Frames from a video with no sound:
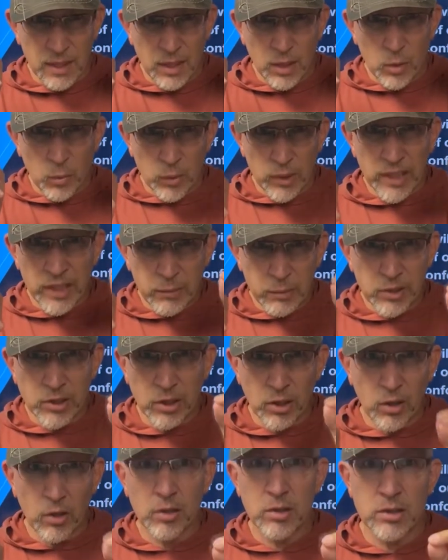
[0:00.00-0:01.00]
when he
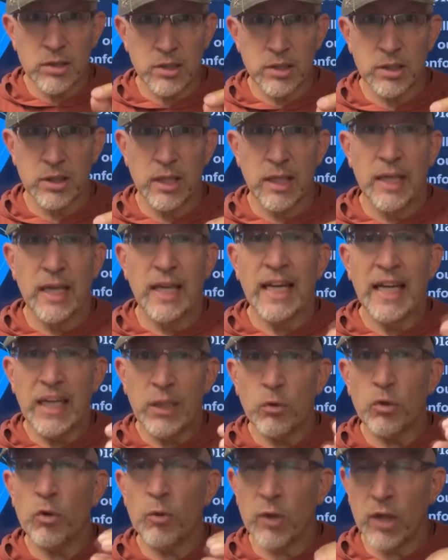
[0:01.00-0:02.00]
returns, he
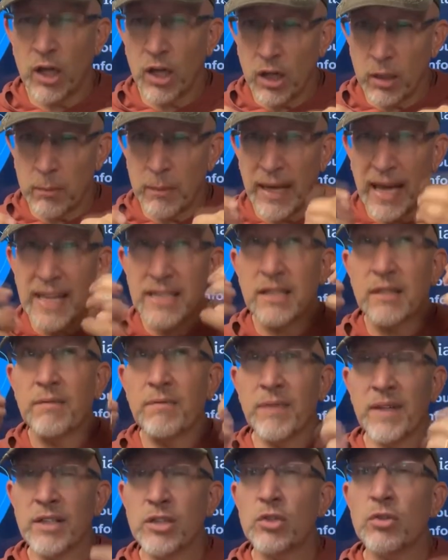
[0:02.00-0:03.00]
will come as a
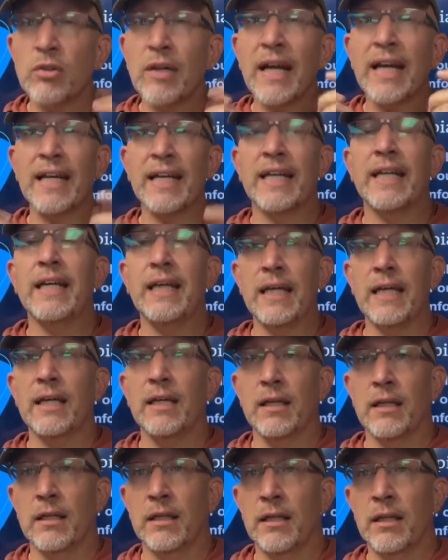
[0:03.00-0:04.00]
victor and a
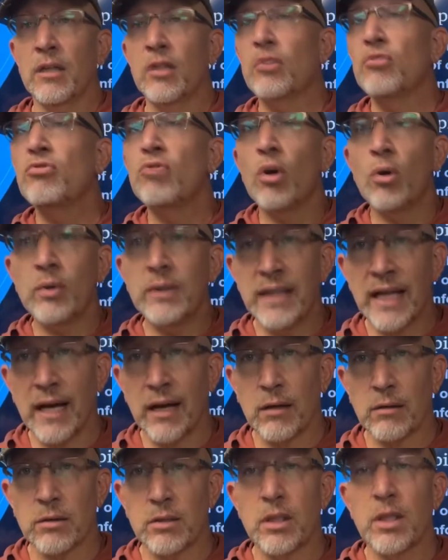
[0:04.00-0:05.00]
king, no
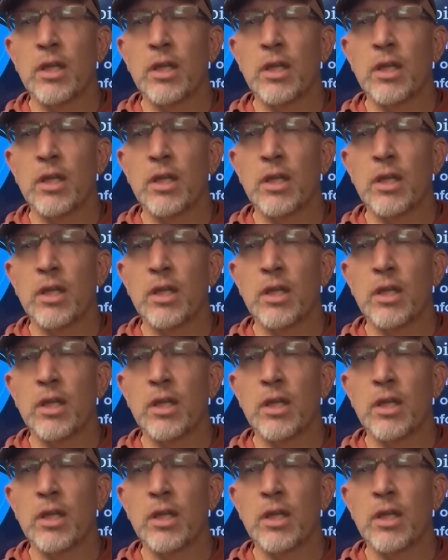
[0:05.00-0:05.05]
doubt.